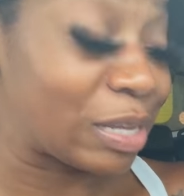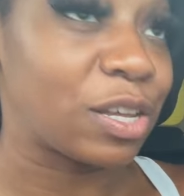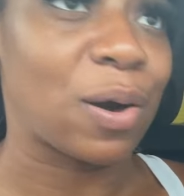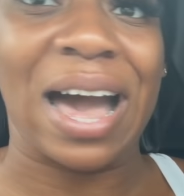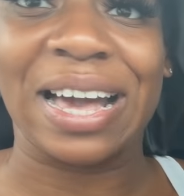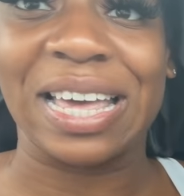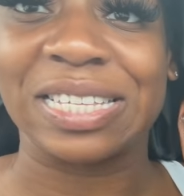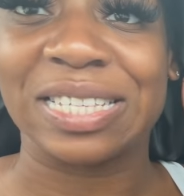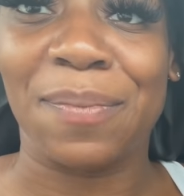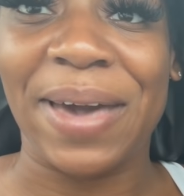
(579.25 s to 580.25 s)
so I
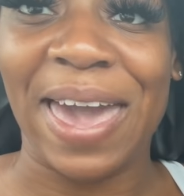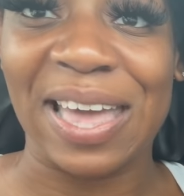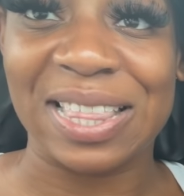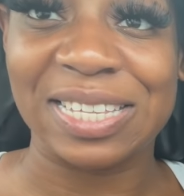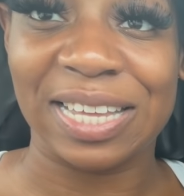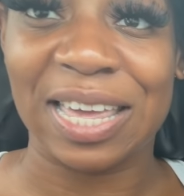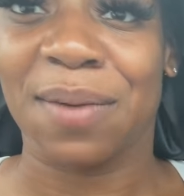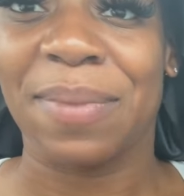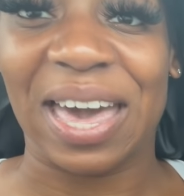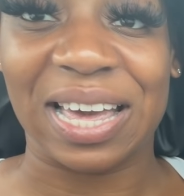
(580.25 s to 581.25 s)
guess I'ma have this
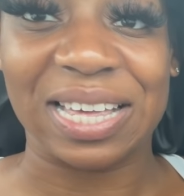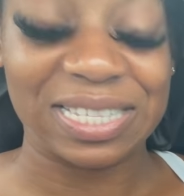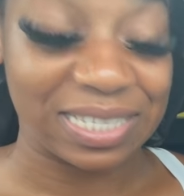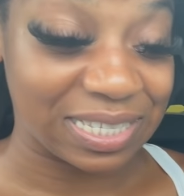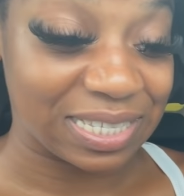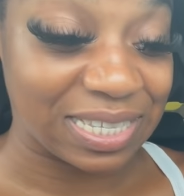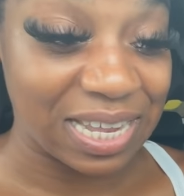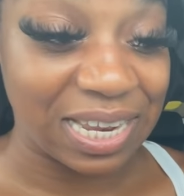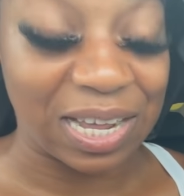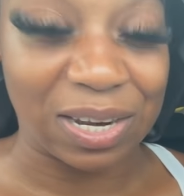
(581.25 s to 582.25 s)
hand back
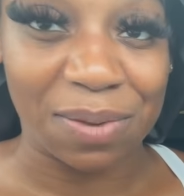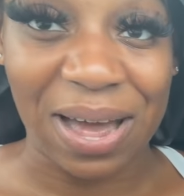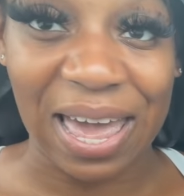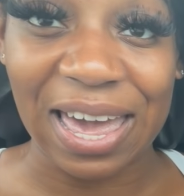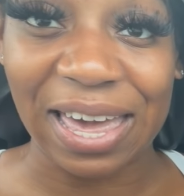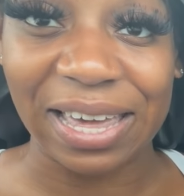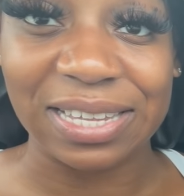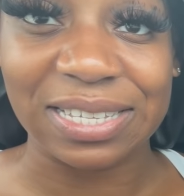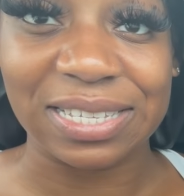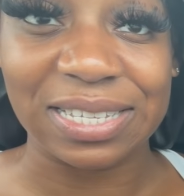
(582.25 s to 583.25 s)
sitting it under my
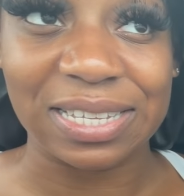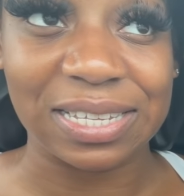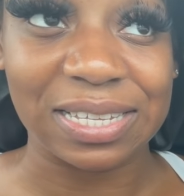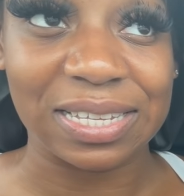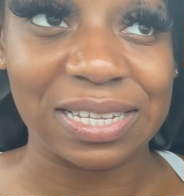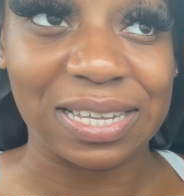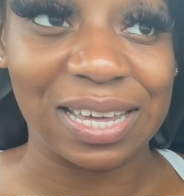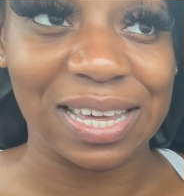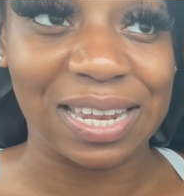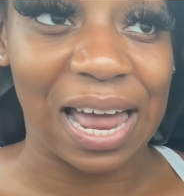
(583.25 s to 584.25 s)
ass
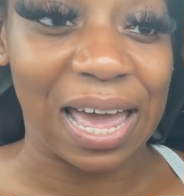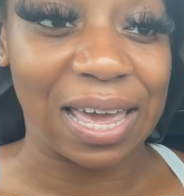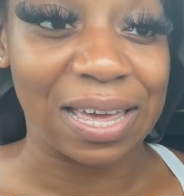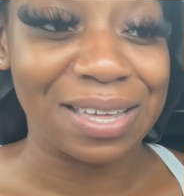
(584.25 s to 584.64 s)
and like,